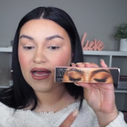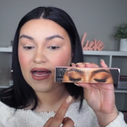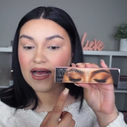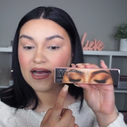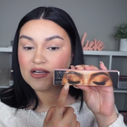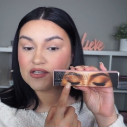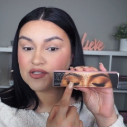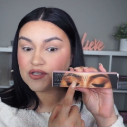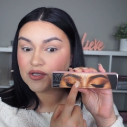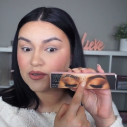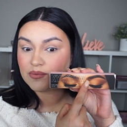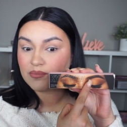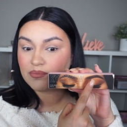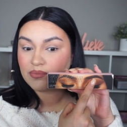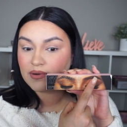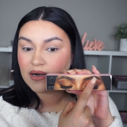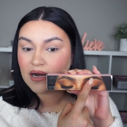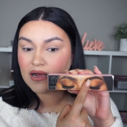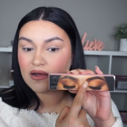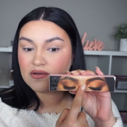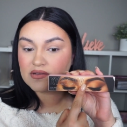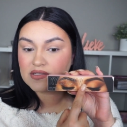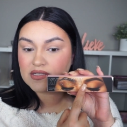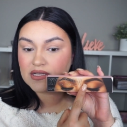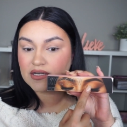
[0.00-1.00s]
has her
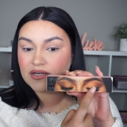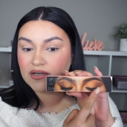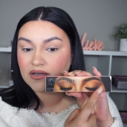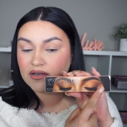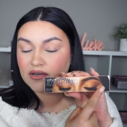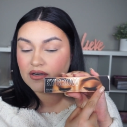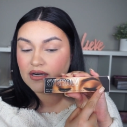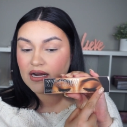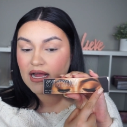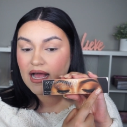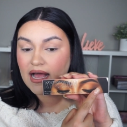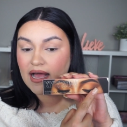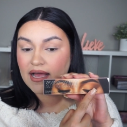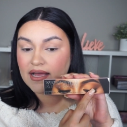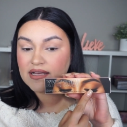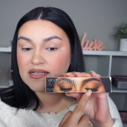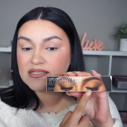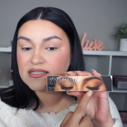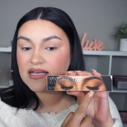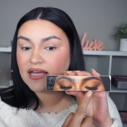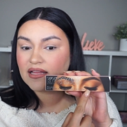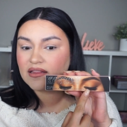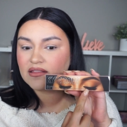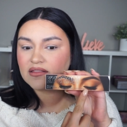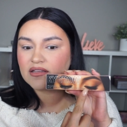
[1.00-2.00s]
brows and her
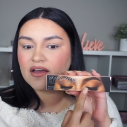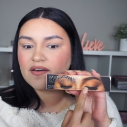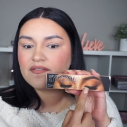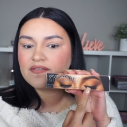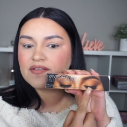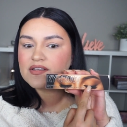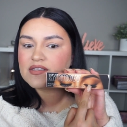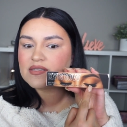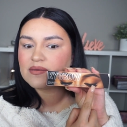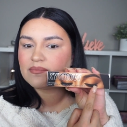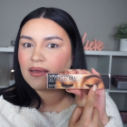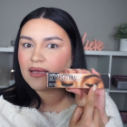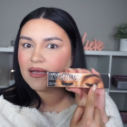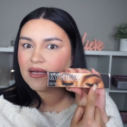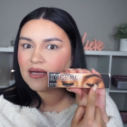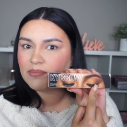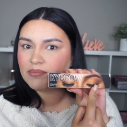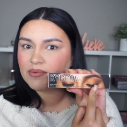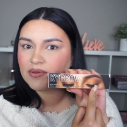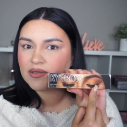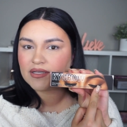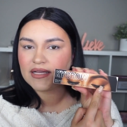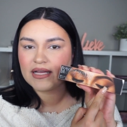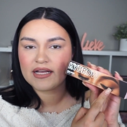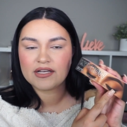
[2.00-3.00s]
eyes. I love this
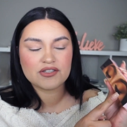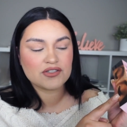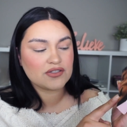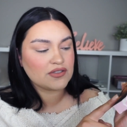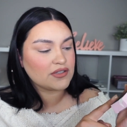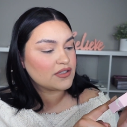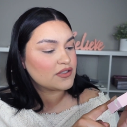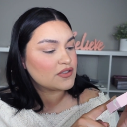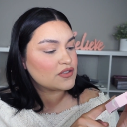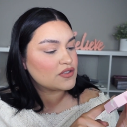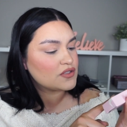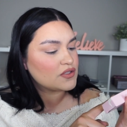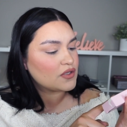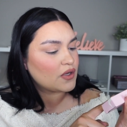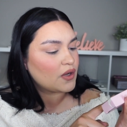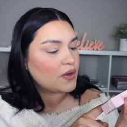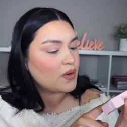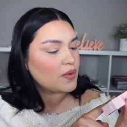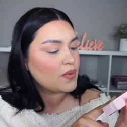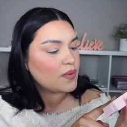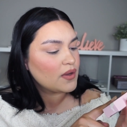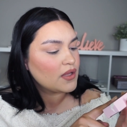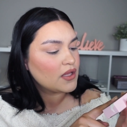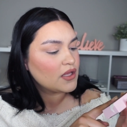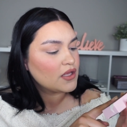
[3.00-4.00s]
makeup look, actually. It's
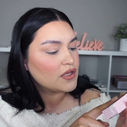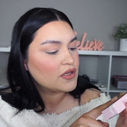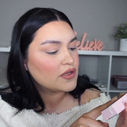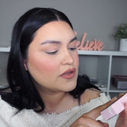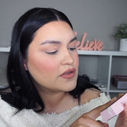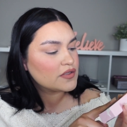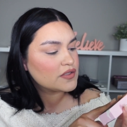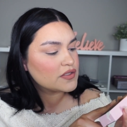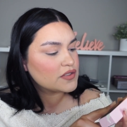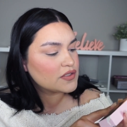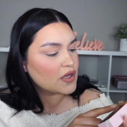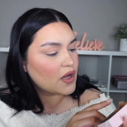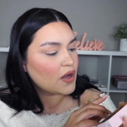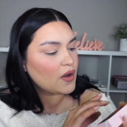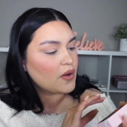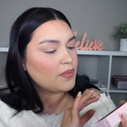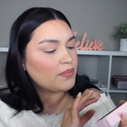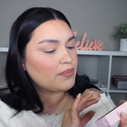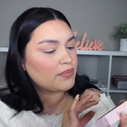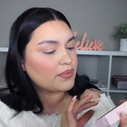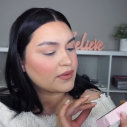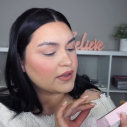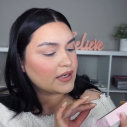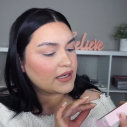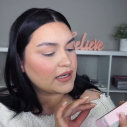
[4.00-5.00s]
so
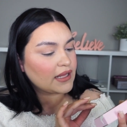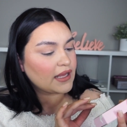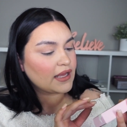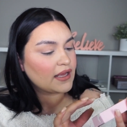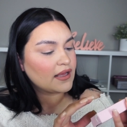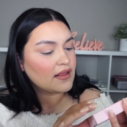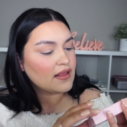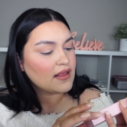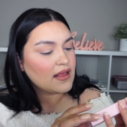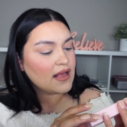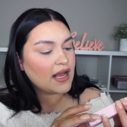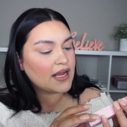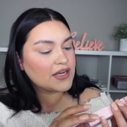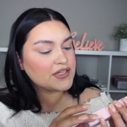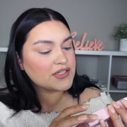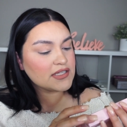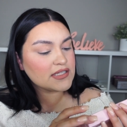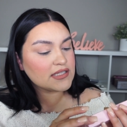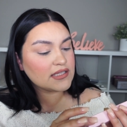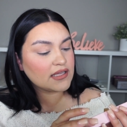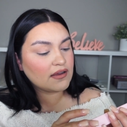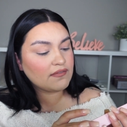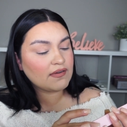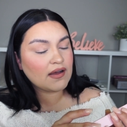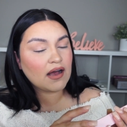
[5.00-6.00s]
pretty. I
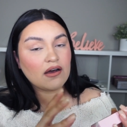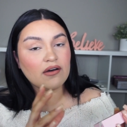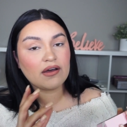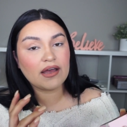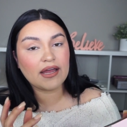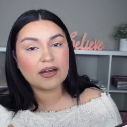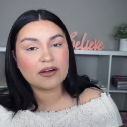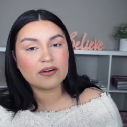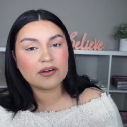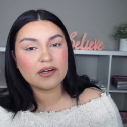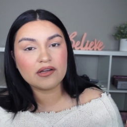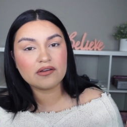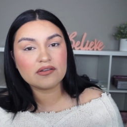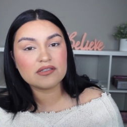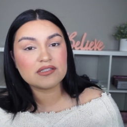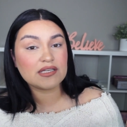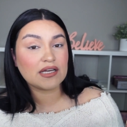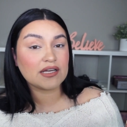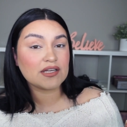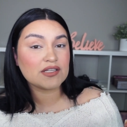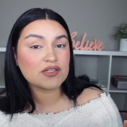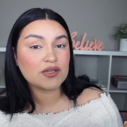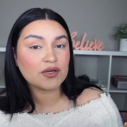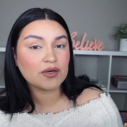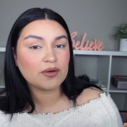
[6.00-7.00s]
just love how Ariel
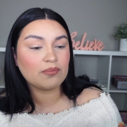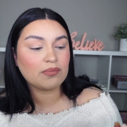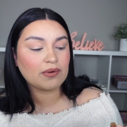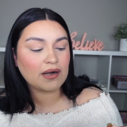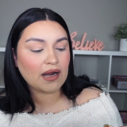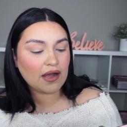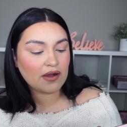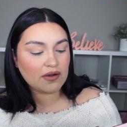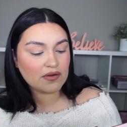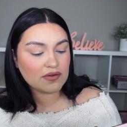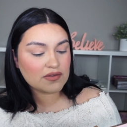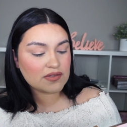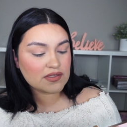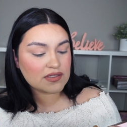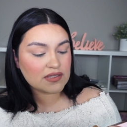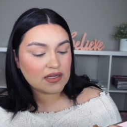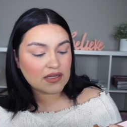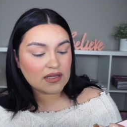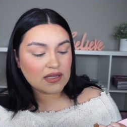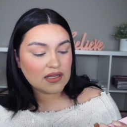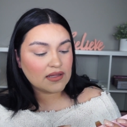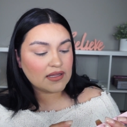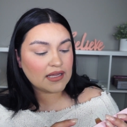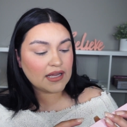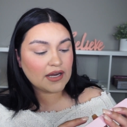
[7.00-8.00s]
does her brows.
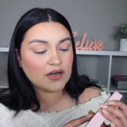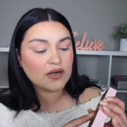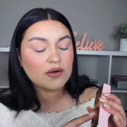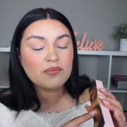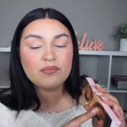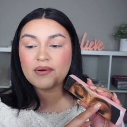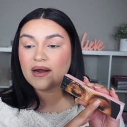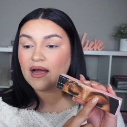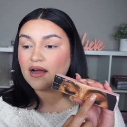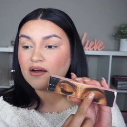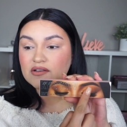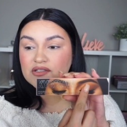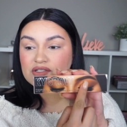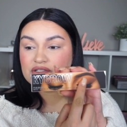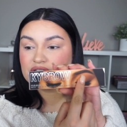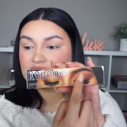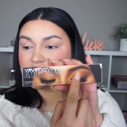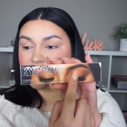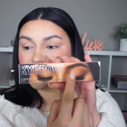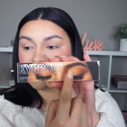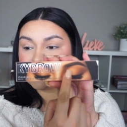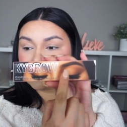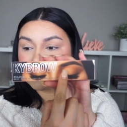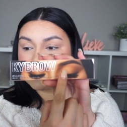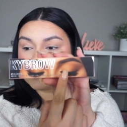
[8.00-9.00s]
Like, her brows
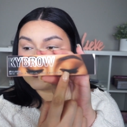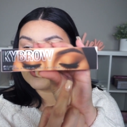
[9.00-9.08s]
just look